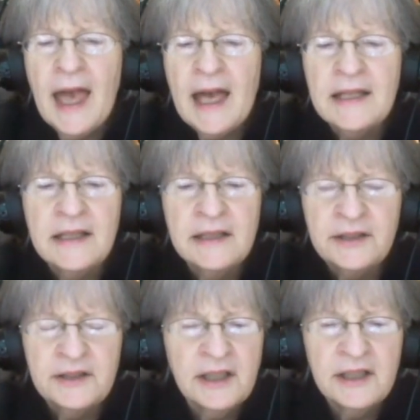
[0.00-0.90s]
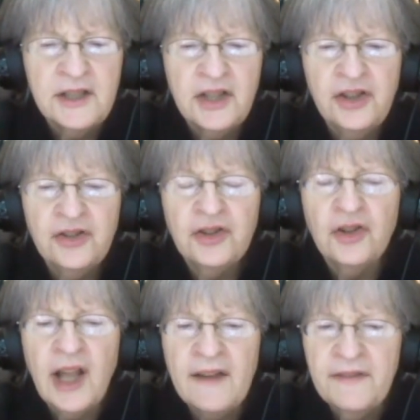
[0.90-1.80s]
and continued
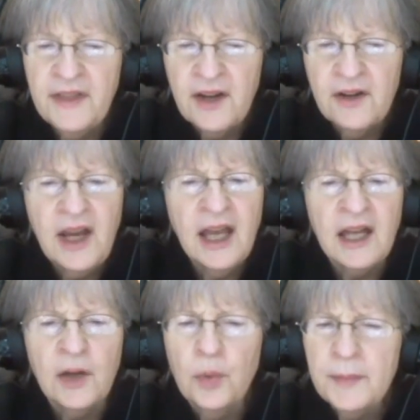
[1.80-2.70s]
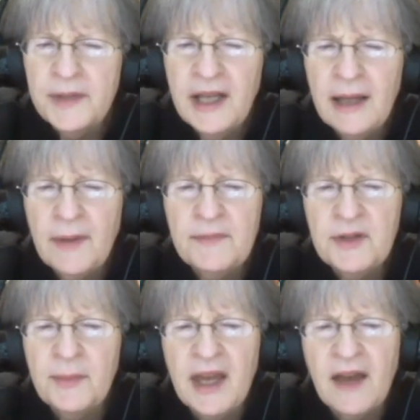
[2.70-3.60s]
their life there. And a woman came up
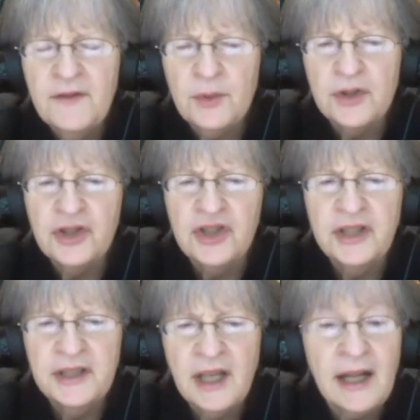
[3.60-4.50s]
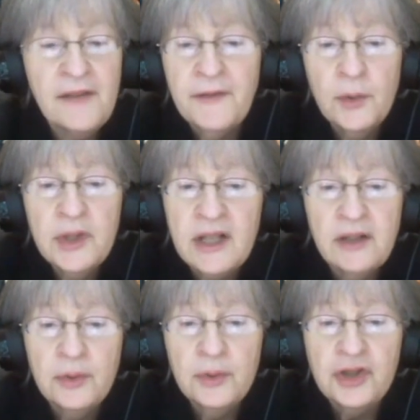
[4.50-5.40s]
to me afterwards, and she, and I have no
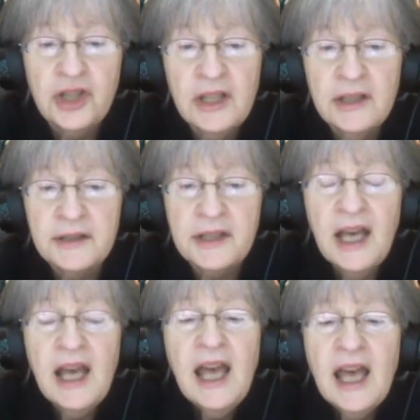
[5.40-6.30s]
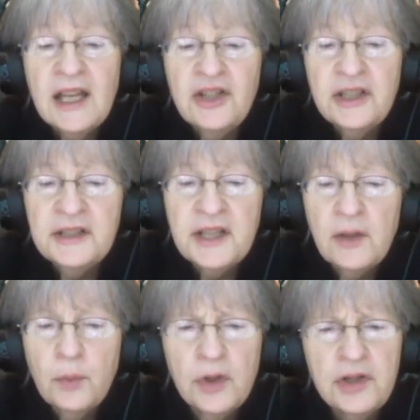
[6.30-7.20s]
idea who she is. And she
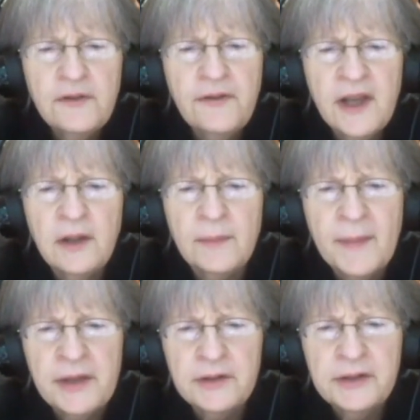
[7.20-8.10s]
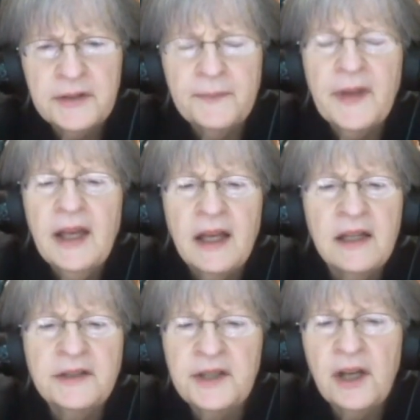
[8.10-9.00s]
said, "Where'd you find them, mothers?"
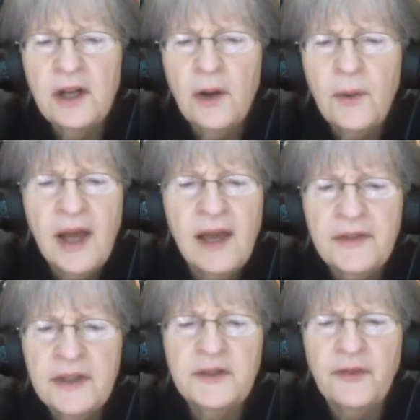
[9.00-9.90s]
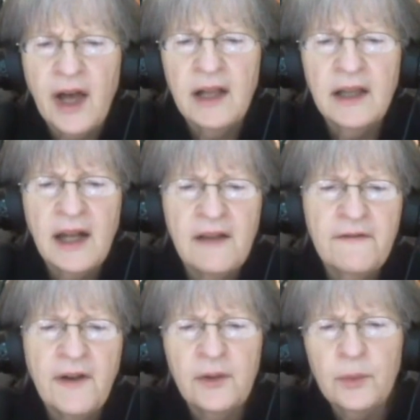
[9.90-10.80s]
And I said, "Oh, I have this file, and I
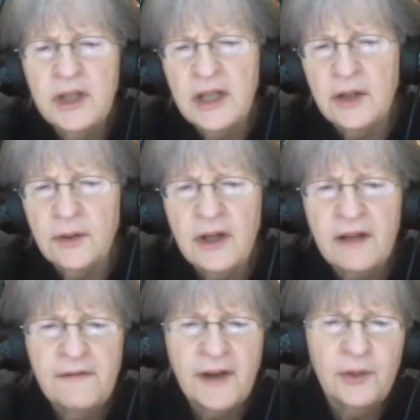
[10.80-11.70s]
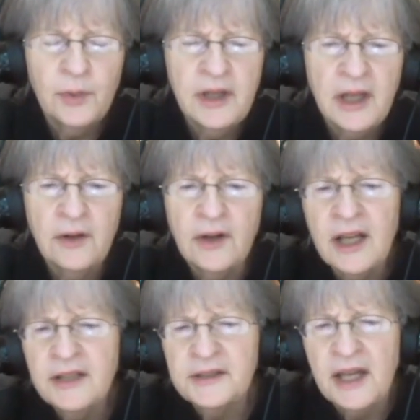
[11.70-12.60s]
find one here, and I find one there, and
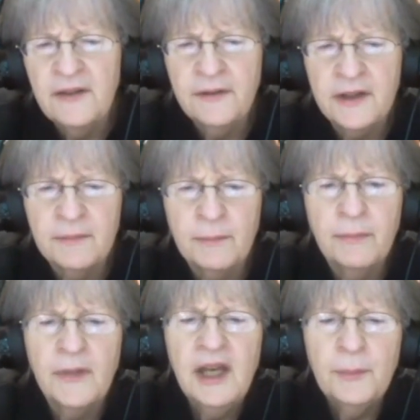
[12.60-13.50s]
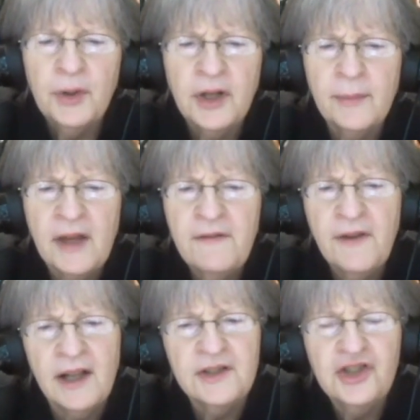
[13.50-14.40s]
I save it and put it in my
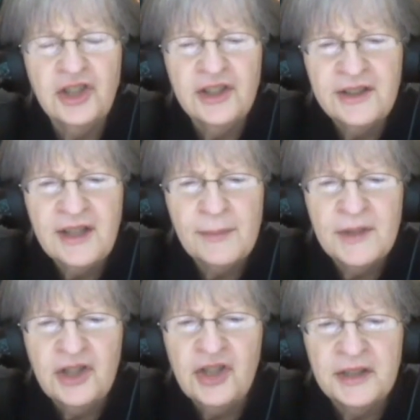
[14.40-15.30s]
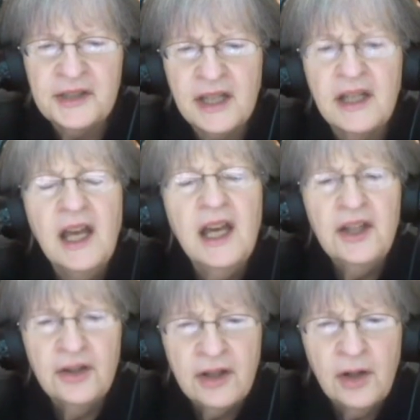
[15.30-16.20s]
file." And she looked at me and she said,
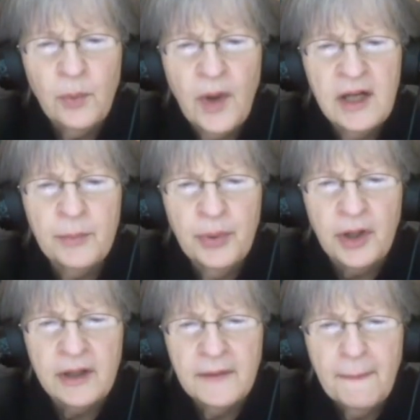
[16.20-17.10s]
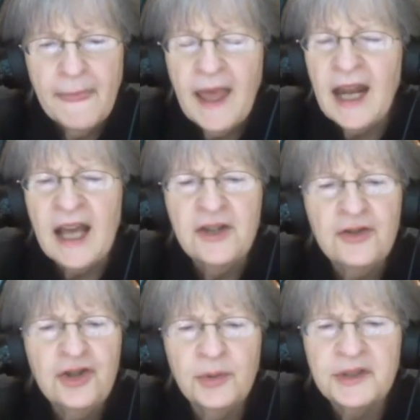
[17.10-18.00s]
"You're going to write a book." And I
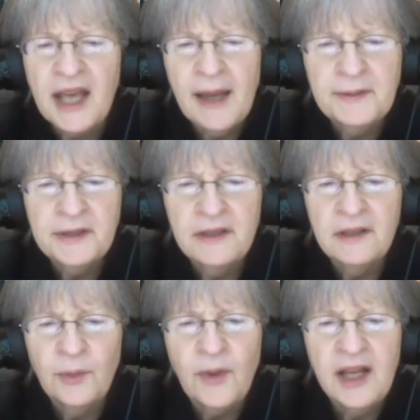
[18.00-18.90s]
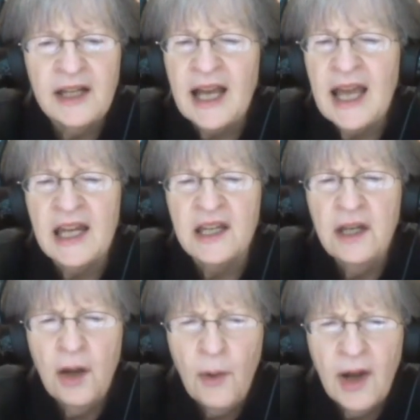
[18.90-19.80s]
knew she was absolutely right. And I had
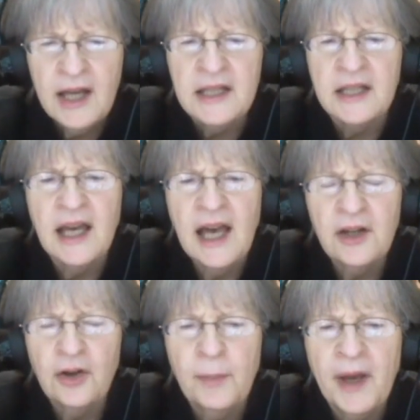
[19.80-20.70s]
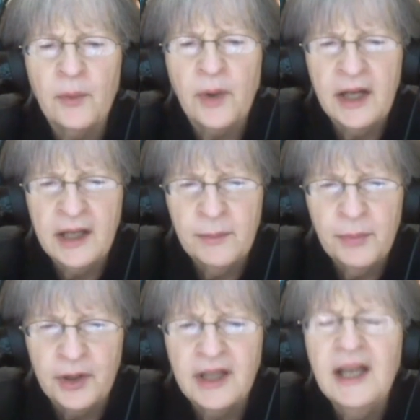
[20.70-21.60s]
no idea how to go about writing a
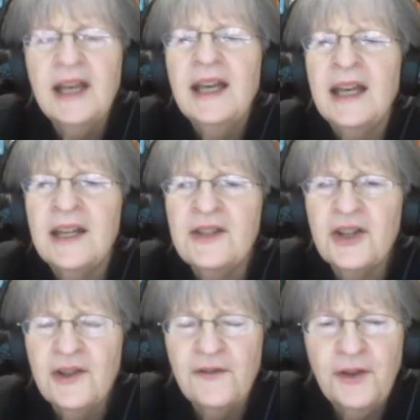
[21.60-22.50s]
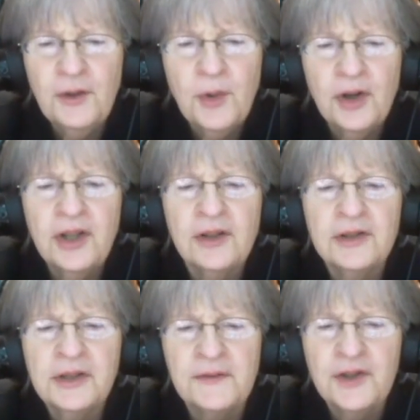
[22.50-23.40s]
book. And it took a few more
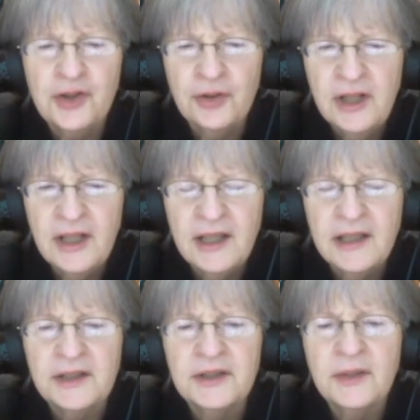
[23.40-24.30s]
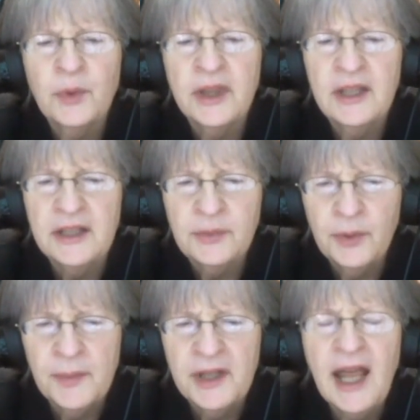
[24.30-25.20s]
years of journeying with these
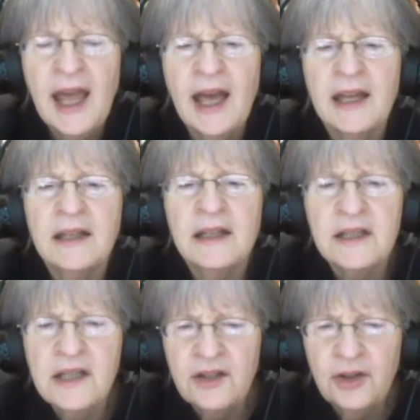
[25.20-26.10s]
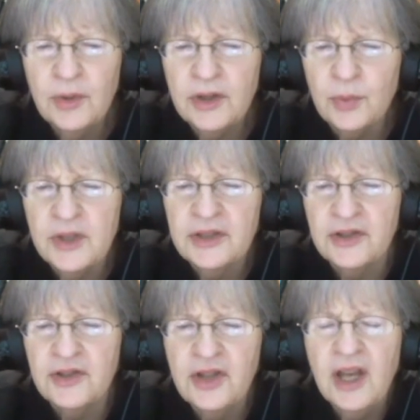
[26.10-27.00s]
women and continuing to
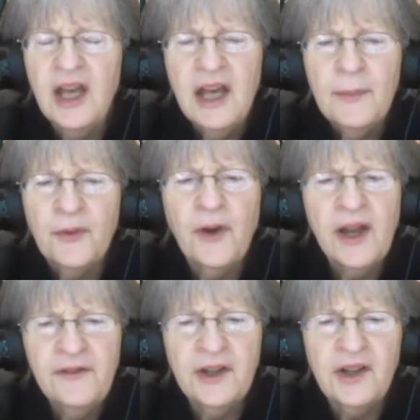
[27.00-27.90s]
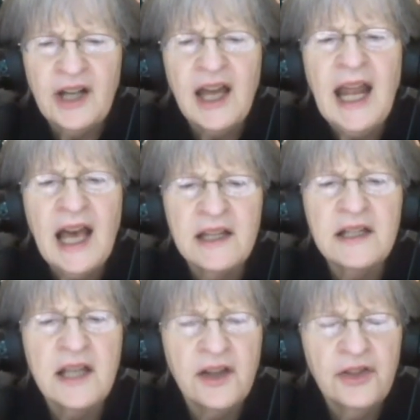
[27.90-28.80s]
research before I figured out how to
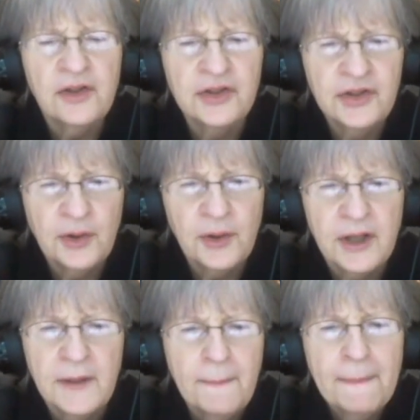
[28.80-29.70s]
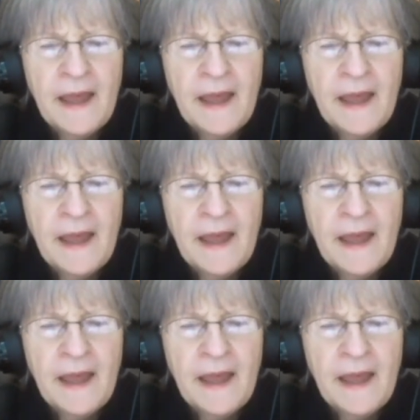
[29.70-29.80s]
tell their story.